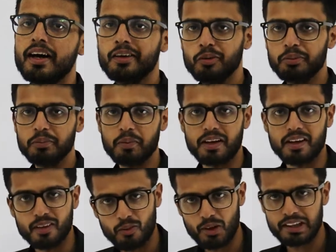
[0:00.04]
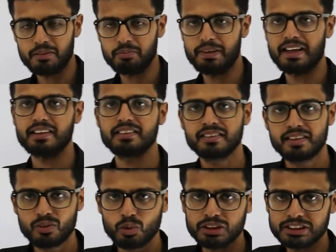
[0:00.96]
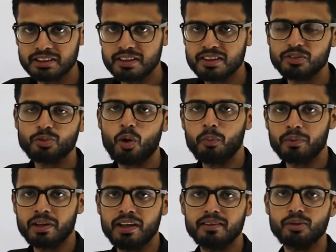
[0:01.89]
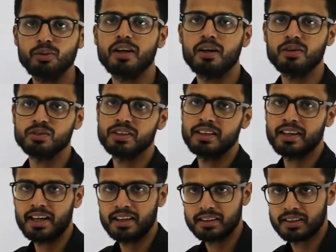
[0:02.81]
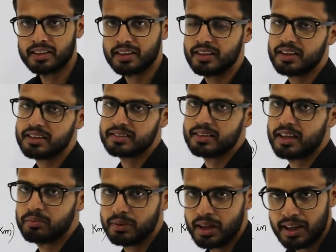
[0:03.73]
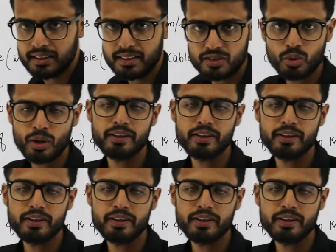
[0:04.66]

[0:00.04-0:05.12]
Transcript: Hello people, welcome back. The question is from Gate two thousand thirteen exam and this